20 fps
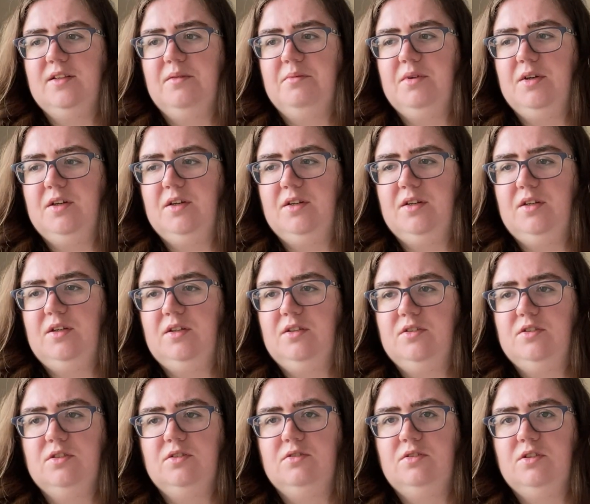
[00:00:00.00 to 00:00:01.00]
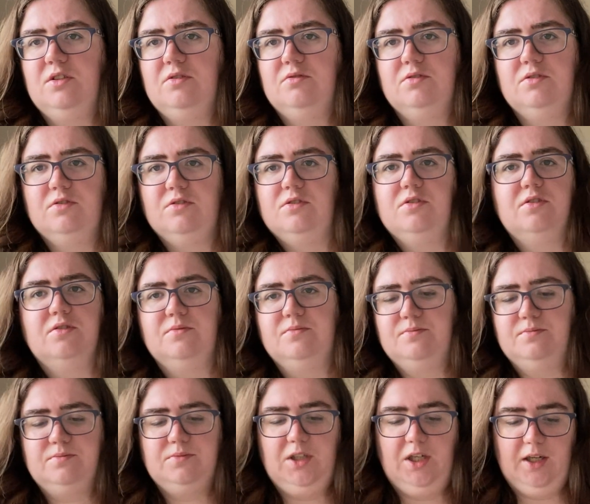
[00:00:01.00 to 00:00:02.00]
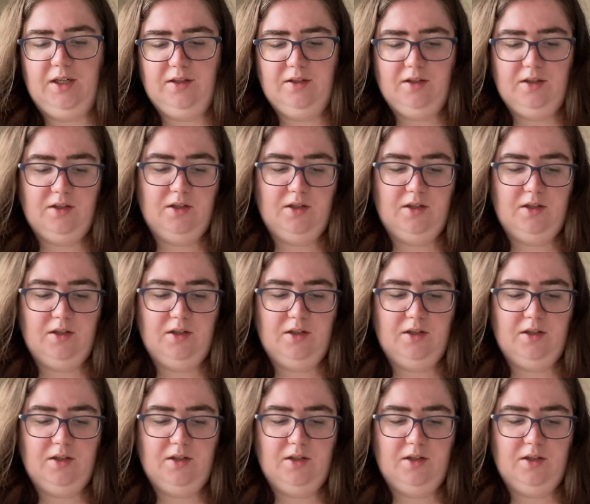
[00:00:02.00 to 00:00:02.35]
I might do 200 on, yeah.